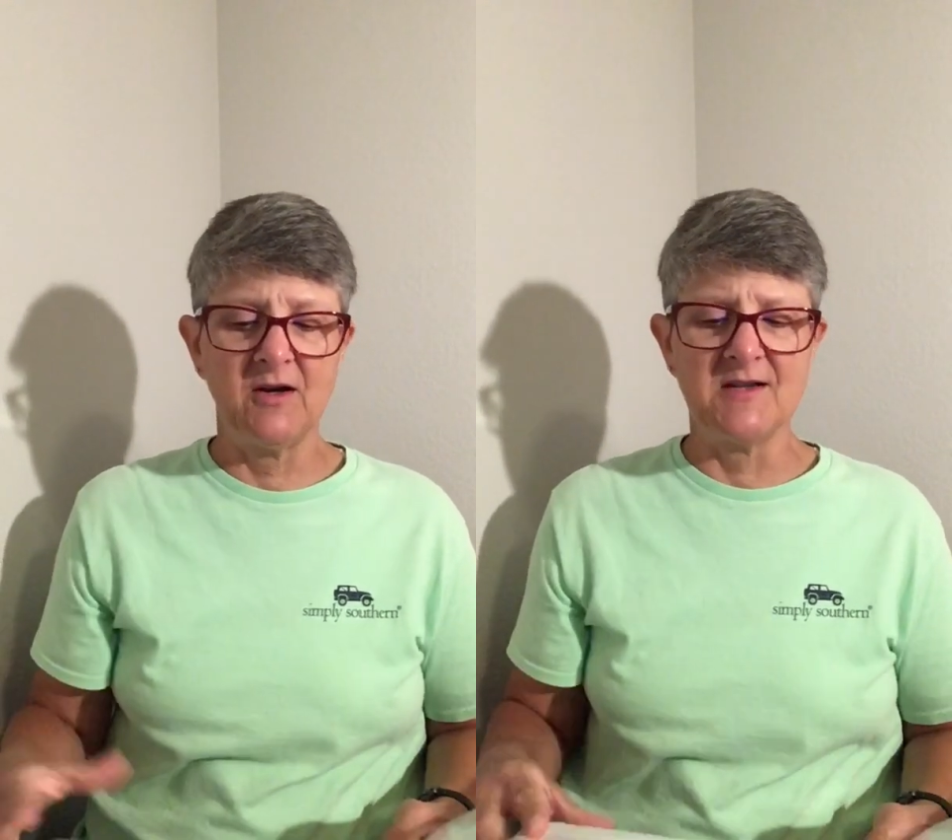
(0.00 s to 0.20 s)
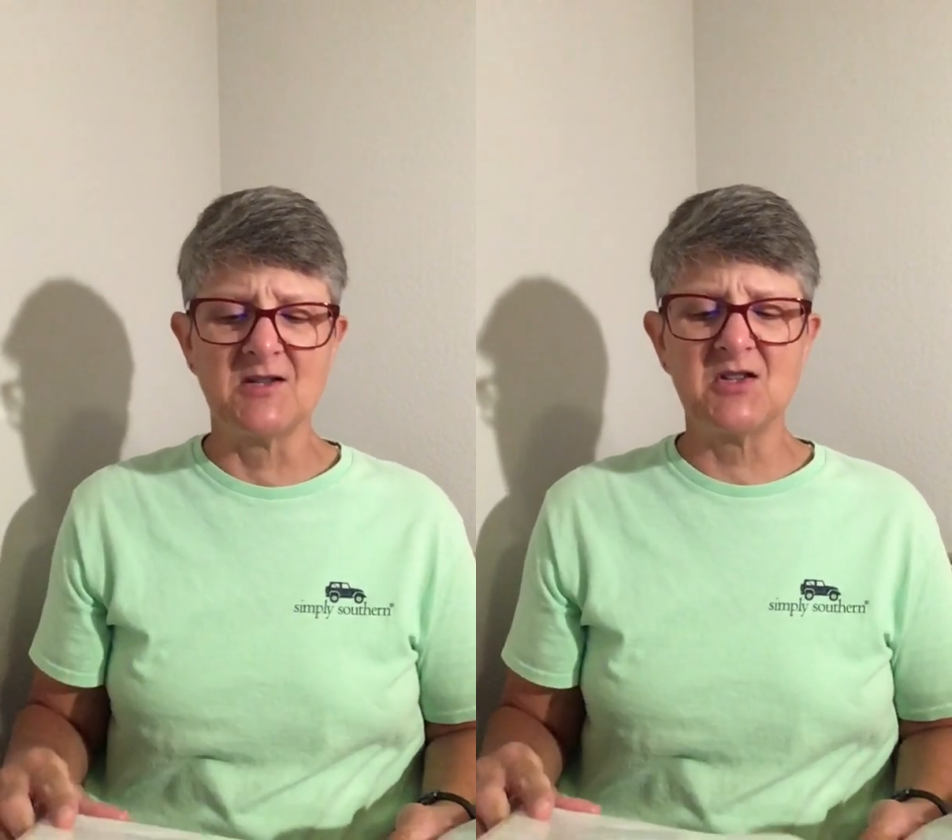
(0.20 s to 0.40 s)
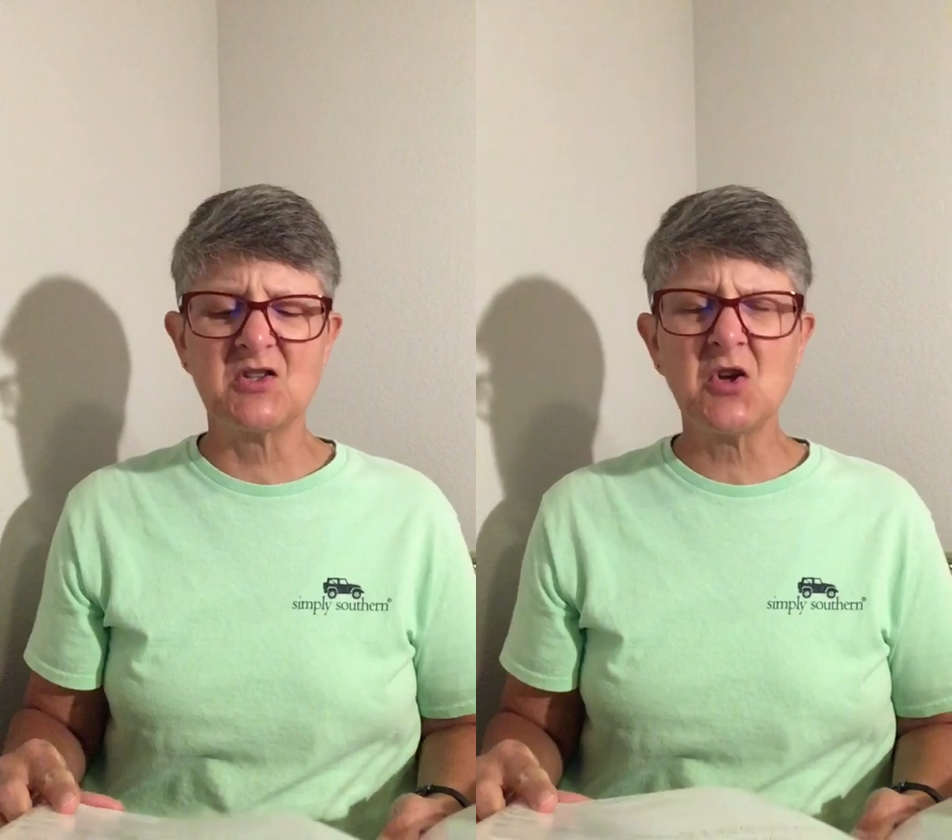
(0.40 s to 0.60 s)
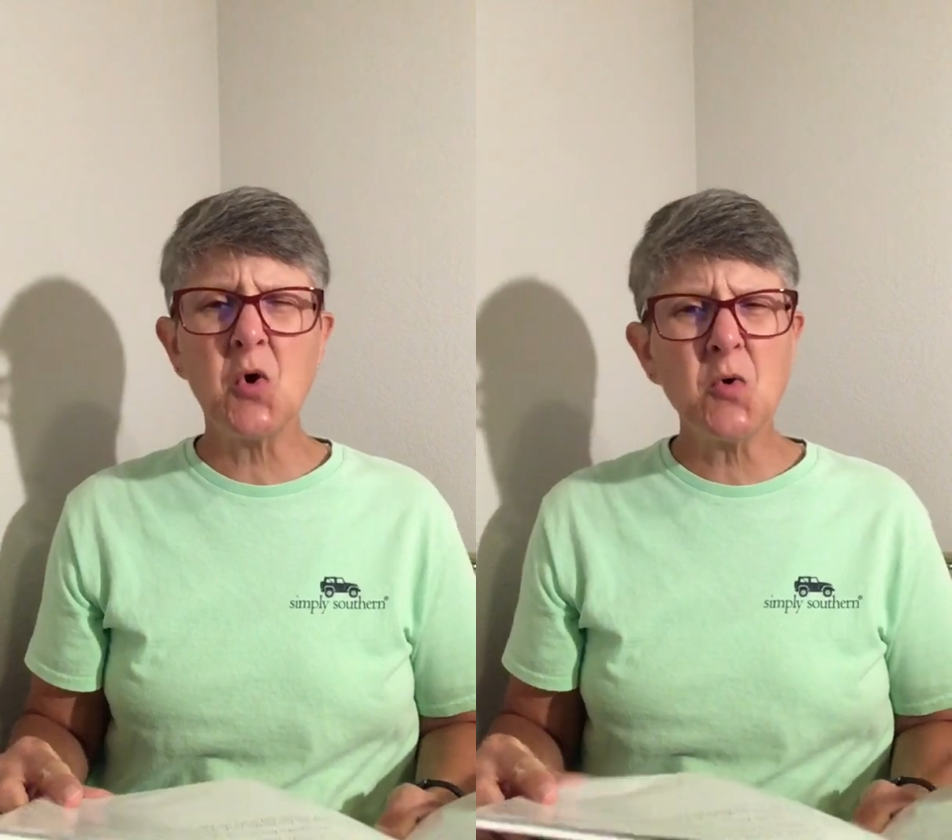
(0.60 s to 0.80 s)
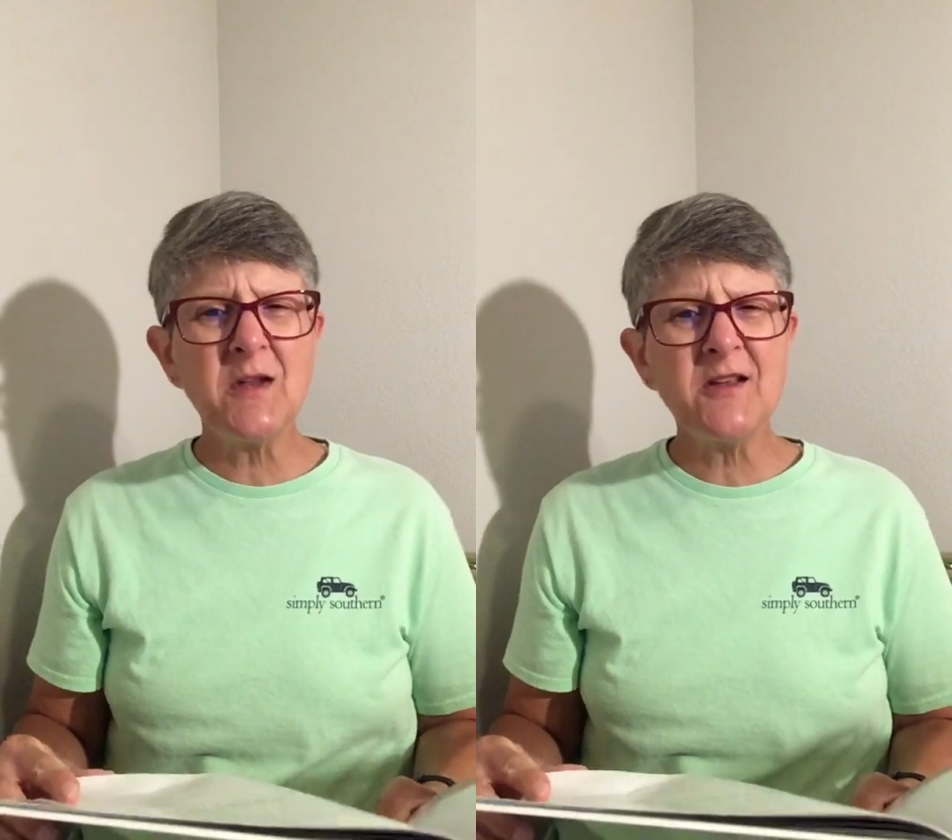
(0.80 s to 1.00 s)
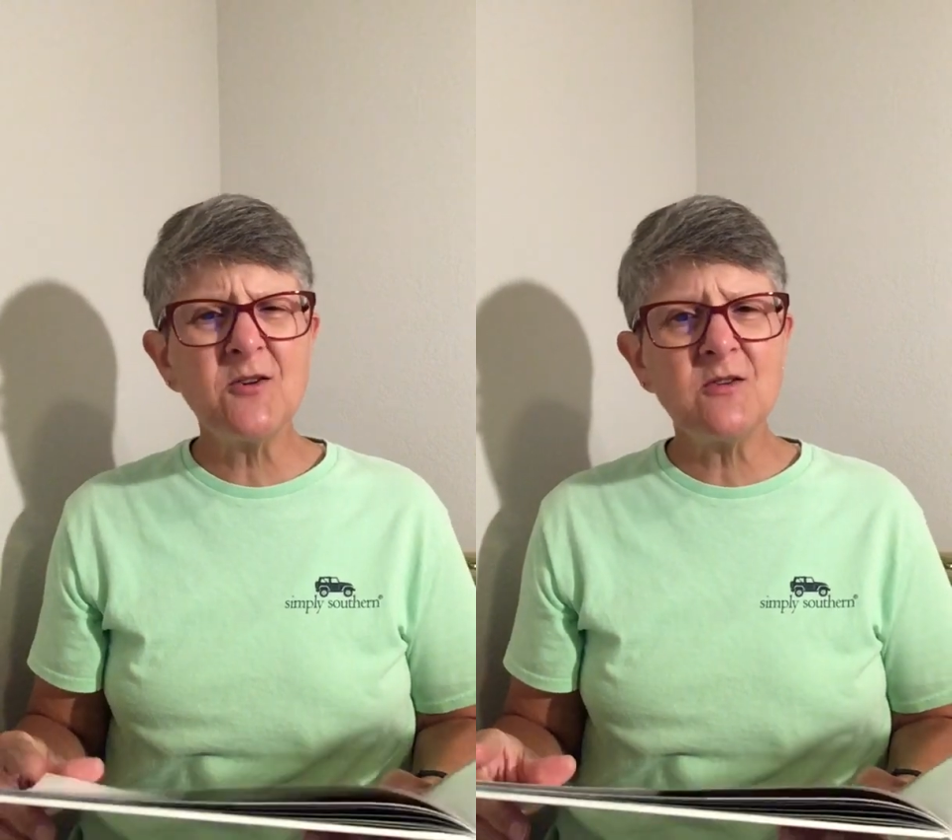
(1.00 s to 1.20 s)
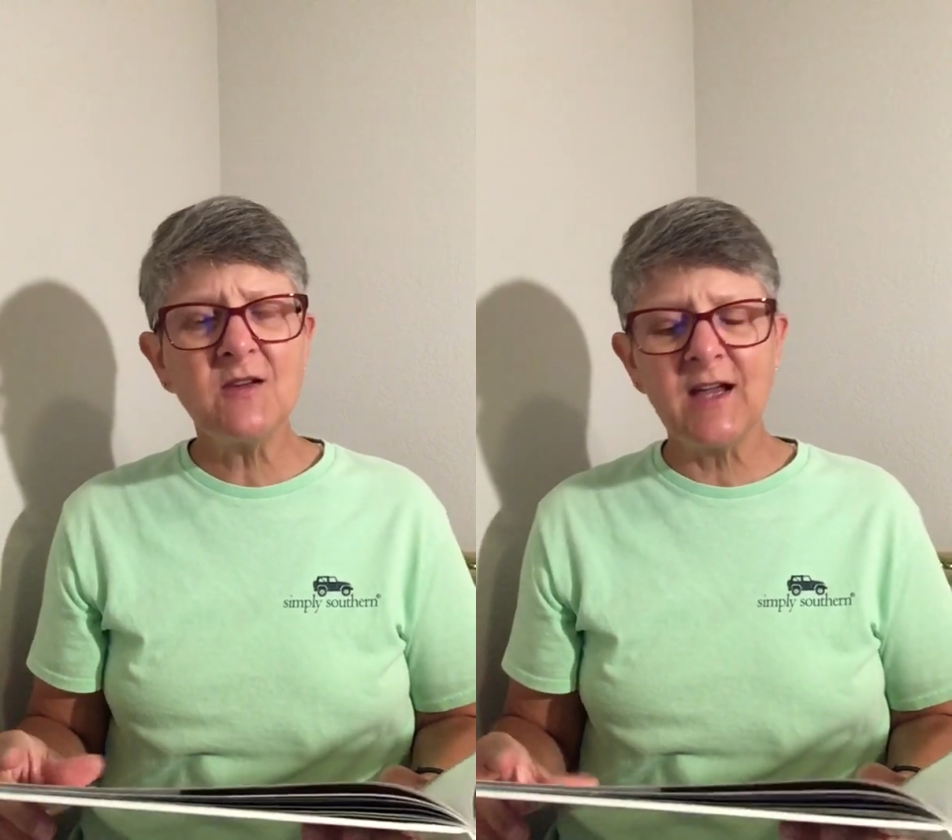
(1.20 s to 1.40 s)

is so little